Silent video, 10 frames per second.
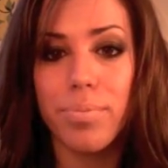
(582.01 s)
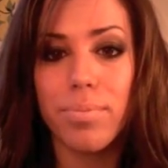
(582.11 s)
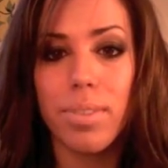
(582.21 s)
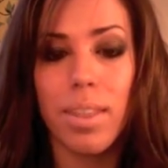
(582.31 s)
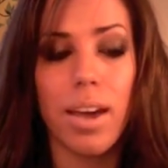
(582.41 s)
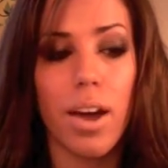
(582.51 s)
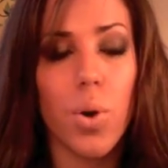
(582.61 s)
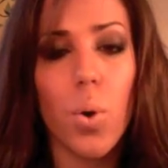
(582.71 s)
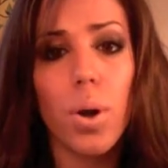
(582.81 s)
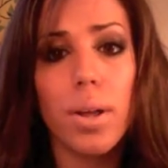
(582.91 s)
like a
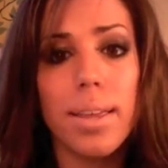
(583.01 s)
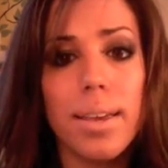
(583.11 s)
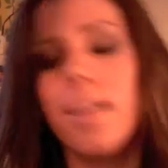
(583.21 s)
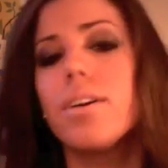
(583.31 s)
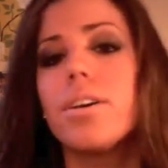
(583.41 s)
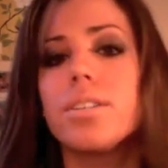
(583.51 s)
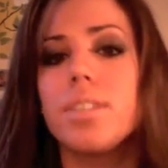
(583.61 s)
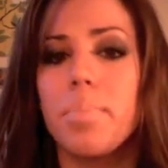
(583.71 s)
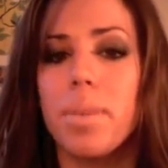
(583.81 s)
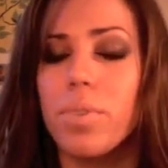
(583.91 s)
corally color or
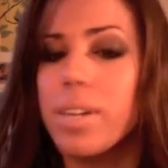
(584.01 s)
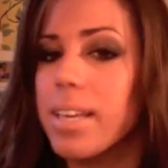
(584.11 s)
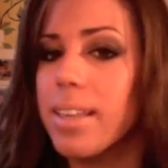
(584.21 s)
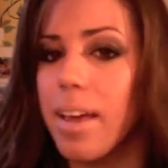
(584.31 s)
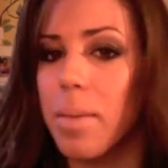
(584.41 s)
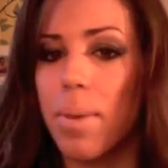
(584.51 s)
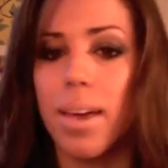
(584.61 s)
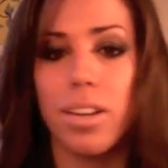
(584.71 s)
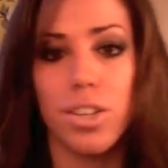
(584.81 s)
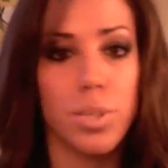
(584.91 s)
something really light
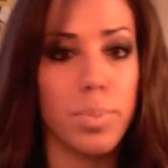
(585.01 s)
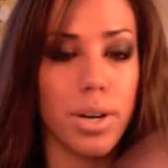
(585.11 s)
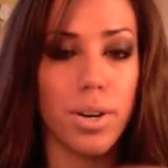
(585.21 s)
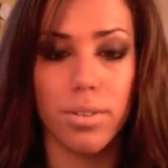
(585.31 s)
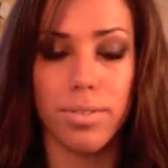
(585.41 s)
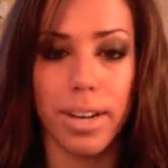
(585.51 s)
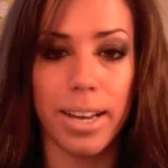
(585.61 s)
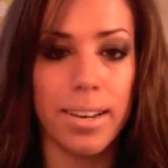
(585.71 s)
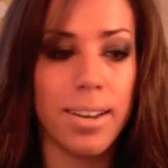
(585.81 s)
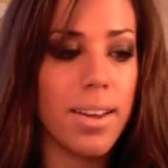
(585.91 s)
pink and just put it over
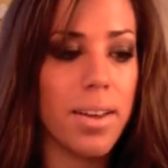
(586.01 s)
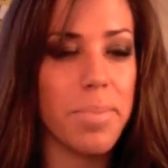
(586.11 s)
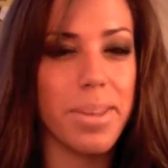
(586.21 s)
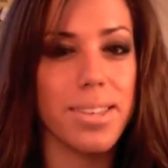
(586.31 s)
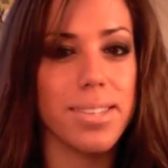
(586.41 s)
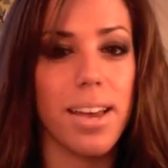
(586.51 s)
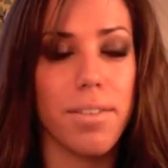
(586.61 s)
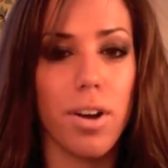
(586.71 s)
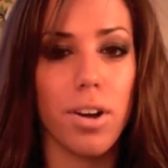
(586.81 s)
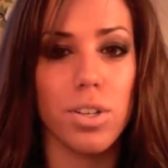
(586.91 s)
it. Myth is kind
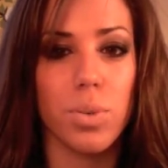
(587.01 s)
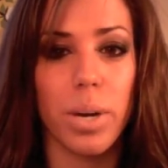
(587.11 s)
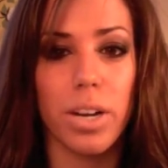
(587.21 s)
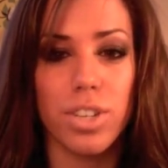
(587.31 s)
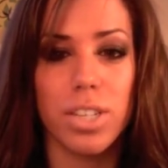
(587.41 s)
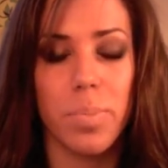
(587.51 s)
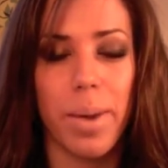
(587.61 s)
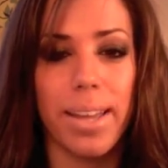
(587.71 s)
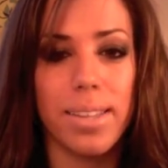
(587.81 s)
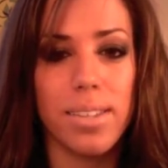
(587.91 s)
of hard to wear just by
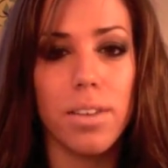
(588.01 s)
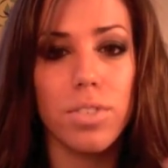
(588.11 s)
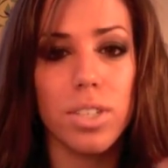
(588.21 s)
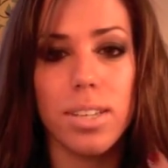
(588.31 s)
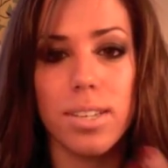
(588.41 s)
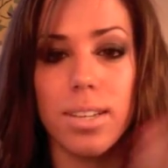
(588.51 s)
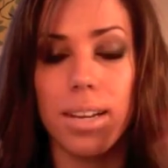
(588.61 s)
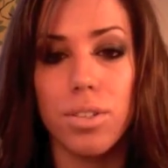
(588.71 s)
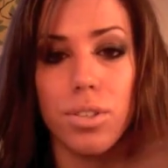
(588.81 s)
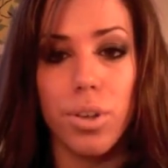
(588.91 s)
itself just because it
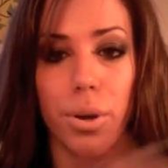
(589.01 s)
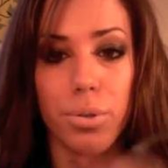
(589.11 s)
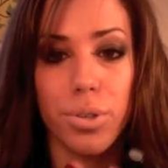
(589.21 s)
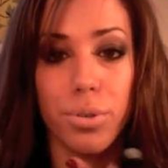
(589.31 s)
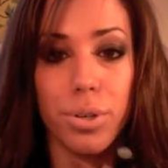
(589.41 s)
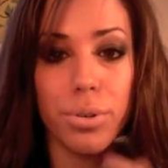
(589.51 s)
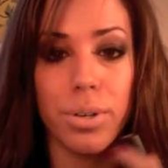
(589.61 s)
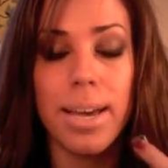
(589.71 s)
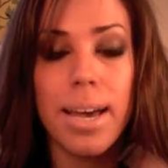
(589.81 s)
is so nude.